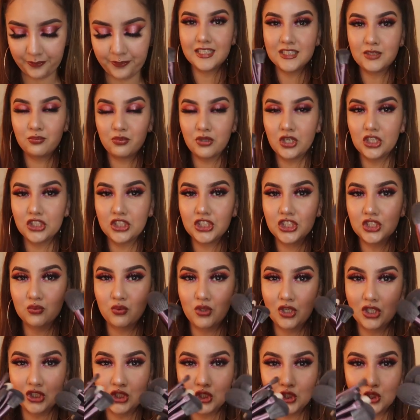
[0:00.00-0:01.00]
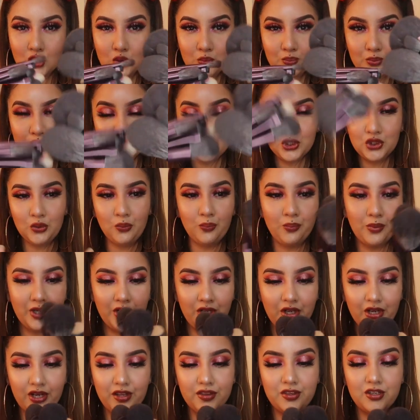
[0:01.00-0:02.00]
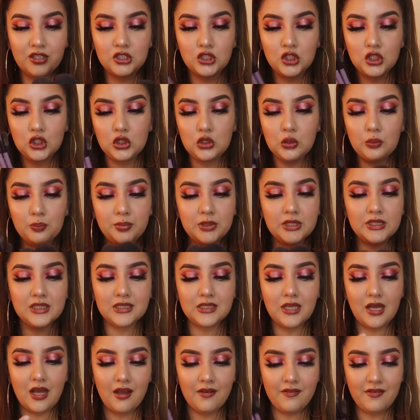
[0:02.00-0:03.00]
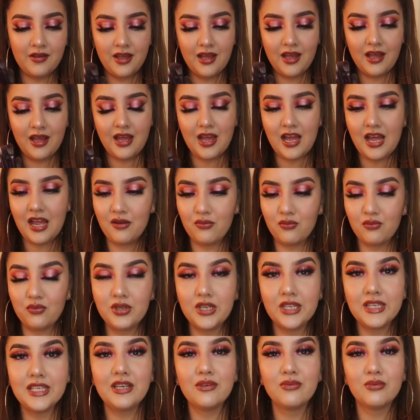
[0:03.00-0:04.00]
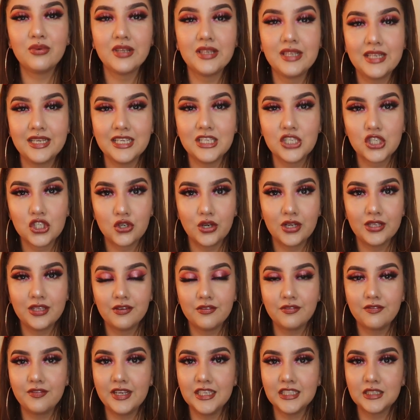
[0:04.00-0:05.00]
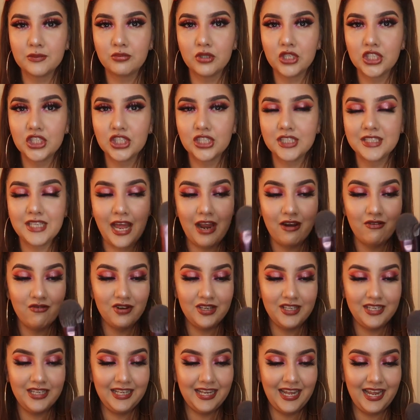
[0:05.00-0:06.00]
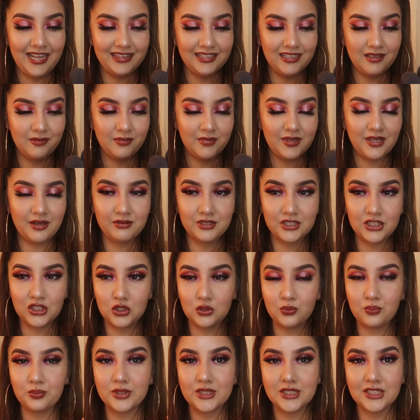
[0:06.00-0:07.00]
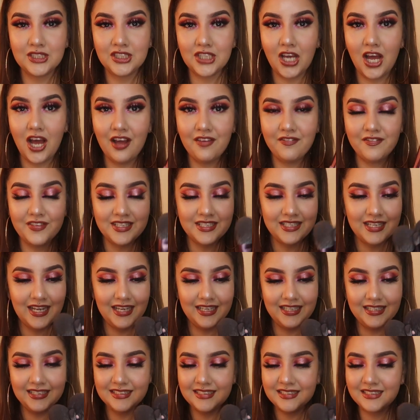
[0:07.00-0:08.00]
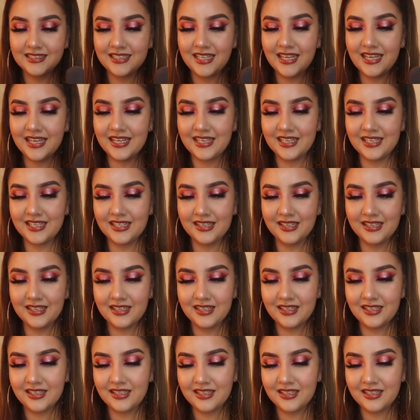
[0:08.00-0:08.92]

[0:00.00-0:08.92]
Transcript: These brushes work super, super good. They're super soft. I really, really enjoyed the face brushes. I really liked them. They were super soft and nice. And